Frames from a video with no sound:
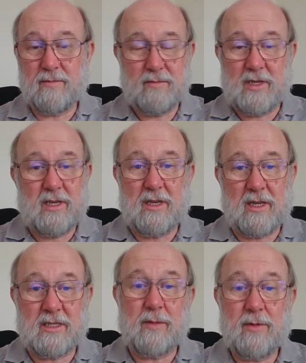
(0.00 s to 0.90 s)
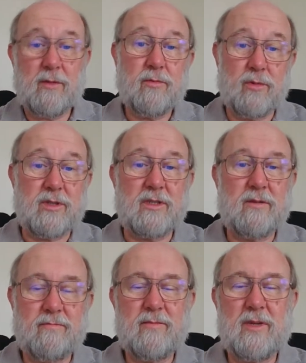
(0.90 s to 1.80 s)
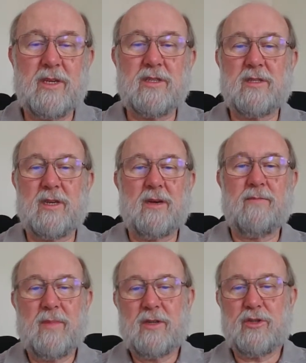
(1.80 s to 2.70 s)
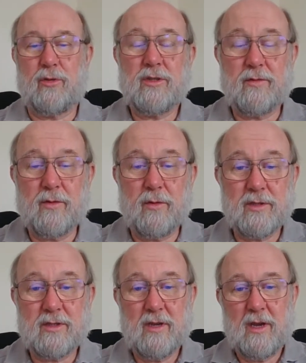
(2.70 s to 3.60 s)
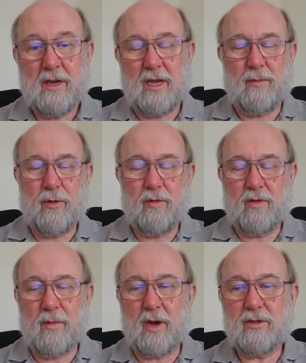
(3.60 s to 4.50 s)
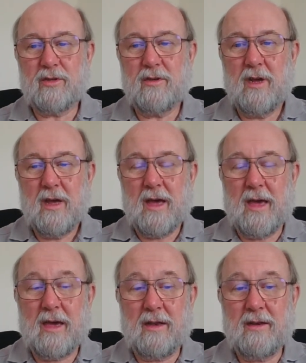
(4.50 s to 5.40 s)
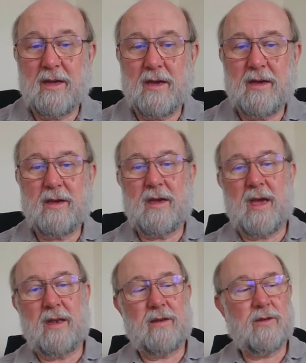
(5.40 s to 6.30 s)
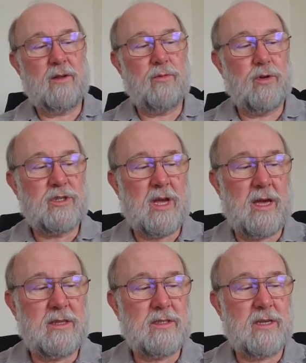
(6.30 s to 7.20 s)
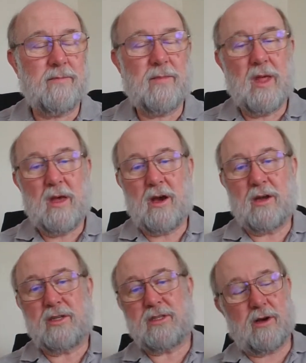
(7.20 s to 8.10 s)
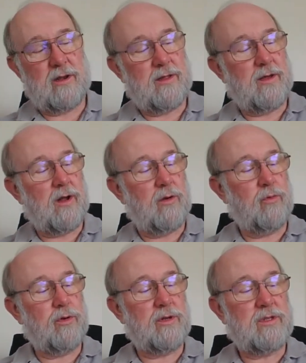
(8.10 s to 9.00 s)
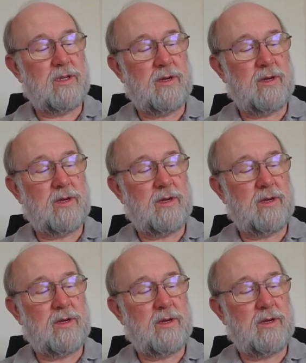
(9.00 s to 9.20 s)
he didn't accept it, which is his choice, of course. He moved the motion, and in which case I decided that I wouldn't